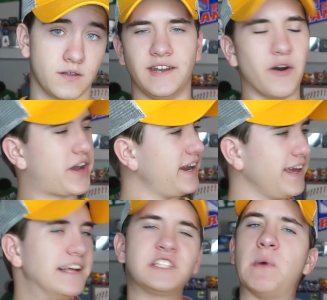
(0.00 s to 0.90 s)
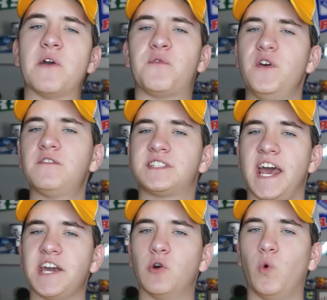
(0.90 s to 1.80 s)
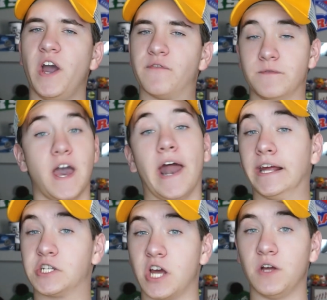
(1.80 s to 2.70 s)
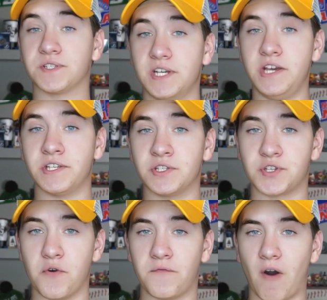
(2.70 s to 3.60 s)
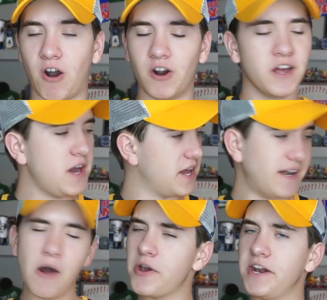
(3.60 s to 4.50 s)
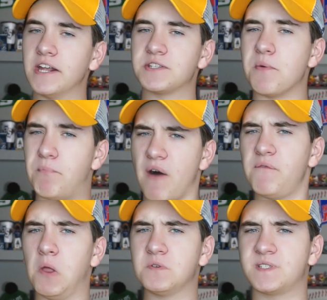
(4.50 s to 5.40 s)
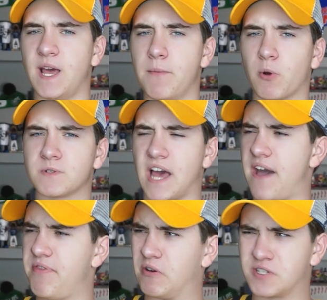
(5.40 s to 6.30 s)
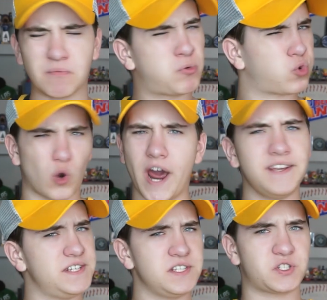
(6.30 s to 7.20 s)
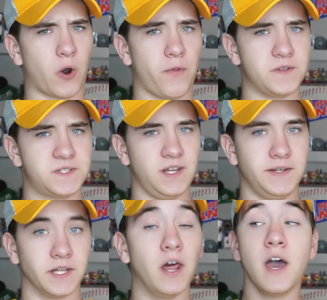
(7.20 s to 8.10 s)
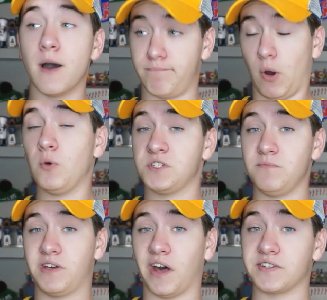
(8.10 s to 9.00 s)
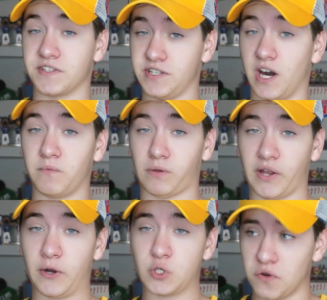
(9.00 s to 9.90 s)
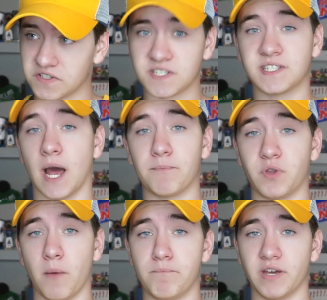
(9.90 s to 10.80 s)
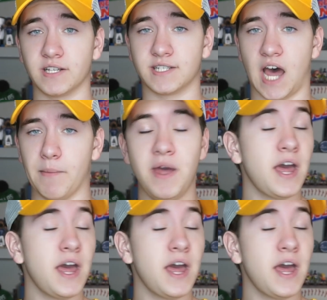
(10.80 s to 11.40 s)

Now getting into my fifth takeaway from the NHL season so far, now getting into the Buffalo Sabres and their surprising start this season, mostly because the young players who have stepped up big time.